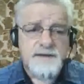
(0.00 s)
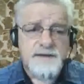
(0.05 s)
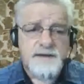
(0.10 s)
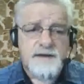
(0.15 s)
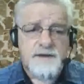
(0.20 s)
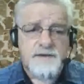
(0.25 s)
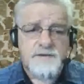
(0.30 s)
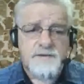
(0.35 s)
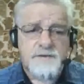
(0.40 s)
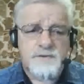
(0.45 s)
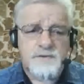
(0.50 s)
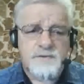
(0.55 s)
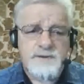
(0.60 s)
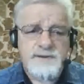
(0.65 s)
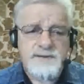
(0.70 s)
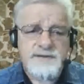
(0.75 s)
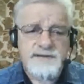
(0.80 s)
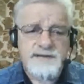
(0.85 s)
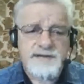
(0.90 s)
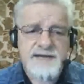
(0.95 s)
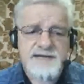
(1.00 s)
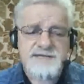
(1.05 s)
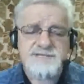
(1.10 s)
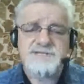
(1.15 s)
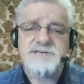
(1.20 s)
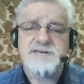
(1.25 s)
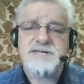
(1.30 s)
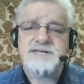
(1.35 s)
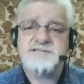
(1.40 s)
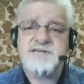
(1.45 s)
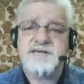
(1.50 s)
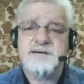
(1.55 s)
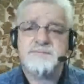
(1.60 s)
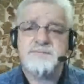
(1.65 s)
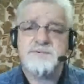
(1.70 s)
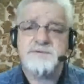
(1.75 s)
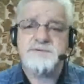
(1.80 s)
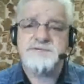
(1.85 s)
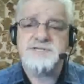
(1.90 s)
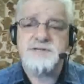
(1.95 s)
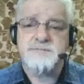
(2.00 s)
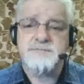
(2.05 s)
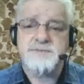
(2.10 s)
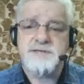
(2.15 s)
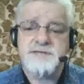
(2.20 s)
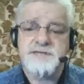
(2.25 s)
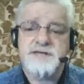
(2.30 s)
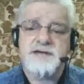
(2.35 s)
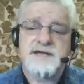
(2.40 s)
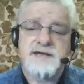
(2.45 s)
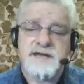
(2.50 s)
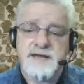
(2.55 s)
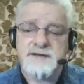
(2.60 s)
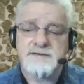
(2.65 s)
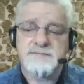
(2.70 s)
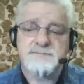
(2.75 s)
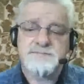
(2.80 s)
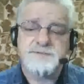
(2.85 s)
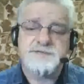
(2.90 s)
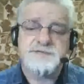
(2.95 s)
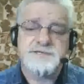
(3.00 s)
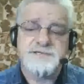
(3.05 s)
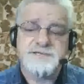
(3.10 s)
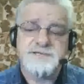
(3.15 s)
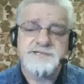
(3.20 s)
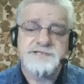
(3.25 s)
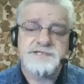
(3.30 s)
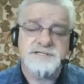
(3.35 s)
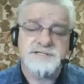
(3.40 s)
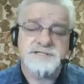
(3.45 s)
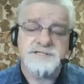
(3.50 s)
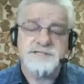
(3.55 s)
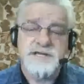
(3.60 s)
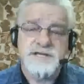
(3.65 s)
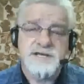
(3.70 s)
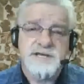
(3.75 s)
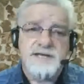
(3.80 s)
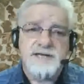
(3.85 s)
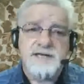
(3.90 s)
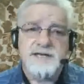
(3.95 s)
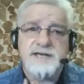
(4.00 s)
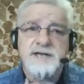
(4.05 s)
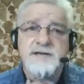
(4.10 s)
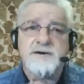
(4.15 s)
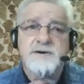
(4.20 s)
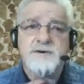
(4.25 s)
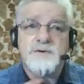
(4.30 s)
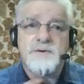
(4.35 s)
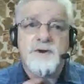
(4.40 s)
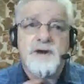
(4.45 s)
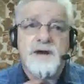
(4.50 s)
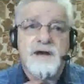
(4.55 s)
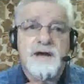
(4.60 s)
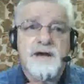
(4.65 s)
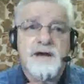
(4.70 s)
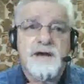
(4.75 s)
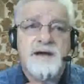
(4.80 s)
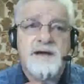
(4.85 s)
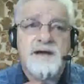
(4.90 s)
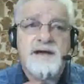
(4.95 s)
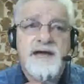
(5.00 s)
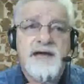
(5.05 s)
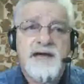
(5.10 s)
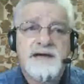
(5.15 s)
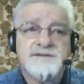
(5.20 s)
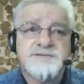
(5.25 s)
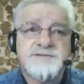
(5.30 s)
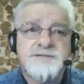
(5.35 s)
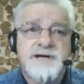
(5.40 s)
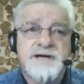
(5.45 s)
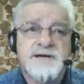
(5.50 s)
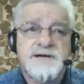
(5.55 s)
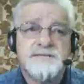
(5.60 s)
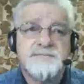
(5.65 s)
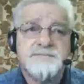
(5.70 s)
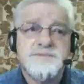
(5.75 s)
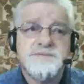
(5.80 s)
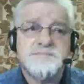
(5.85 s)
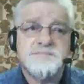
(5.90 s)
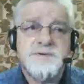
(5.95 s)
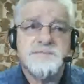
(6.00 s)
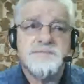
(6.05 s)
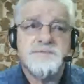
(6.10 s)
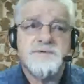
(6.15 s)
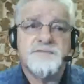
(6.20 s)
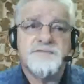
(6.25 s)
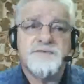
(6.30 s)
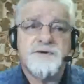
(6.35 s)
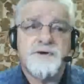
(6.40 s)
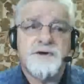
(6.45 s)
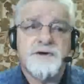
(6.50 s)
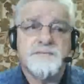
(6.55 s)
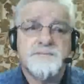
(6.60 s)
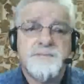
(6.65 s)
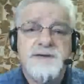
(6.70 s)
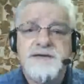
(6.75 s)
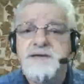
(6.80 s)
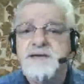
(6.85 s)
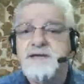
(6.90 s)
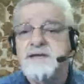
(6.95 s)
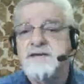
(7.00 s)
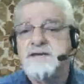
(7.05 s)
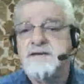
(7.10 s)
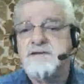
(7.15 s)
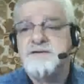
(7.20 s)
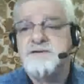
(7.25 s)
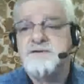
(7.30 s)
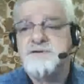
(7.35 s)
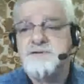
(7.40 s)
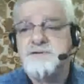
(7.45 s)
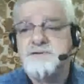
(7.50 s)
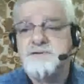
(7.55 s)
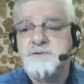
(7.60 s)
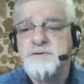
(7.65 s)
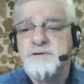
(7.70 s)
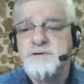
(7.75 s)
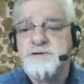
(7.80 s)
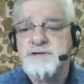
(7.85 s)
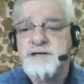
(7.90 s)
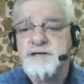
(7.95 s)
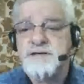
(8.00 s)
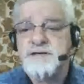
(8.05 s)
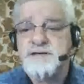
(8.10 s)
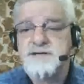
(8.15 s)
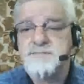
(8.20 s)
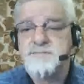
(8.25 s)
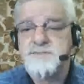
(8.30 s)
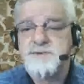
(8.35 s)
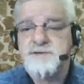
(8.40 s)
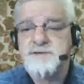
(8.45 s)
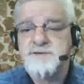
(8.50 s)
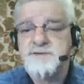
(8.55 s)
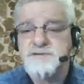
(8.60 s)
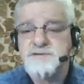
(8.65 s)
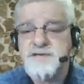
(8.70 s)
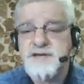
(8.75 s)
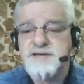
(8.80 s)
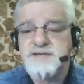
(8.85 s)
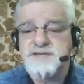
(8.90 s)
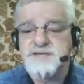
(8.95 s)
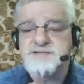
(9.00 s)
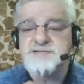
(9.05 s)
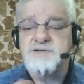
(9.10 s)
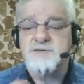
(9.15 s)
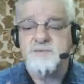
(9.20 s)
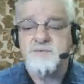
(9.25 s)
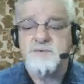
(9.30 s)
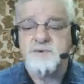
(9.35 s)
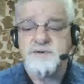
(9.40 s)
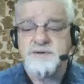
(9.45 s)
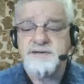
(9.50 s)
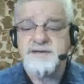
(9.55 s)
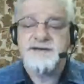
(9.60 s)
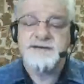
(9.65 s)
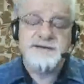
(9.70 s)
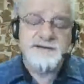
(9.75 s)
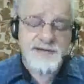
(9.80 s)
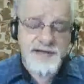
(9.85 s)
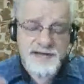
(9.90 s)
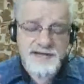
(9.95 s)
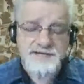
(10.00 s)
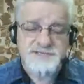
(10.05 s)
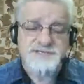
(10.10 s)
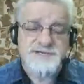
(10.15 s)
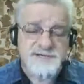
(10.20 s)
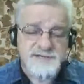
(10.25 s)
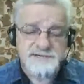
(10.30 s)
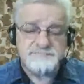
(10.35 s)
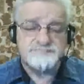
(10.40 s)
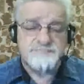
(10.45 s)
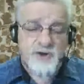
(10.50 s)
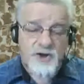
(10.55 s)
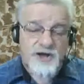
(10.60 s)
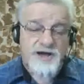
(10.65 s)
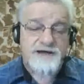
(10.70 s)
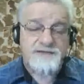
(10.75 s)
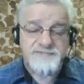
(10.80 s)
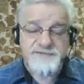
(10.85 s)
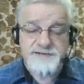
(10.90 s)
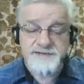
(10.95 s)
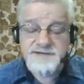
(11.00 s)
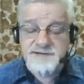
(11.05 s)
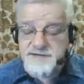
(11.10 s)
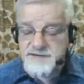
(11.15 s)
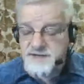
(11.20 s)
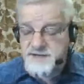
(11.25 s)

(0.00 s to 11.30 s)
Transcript: oh, as an example of something that happens is, you know, uh, at times people have called me in to look at a computer that isn't working, actually, often.